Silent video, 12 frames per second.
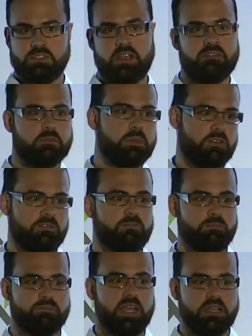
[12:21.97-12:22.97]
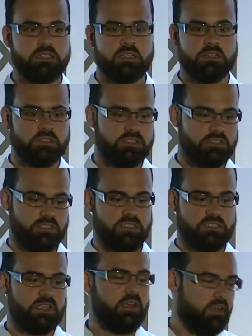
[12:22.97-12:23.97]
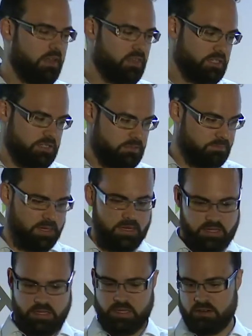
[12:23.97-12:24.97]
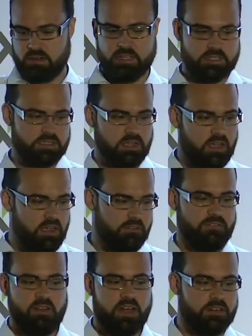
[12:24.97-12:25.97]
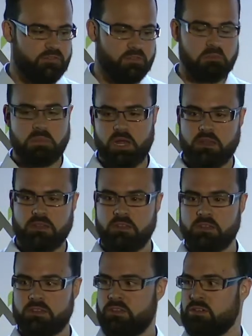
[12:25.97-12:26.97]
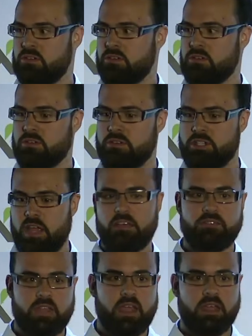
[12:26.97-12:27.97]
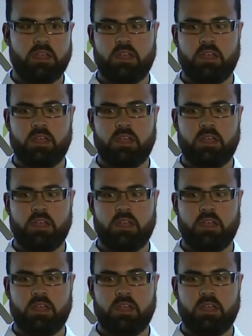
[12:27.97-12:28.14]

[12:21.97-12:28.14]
We have a bit of data and you just say, okay, this bit here is a flight from London to JFK,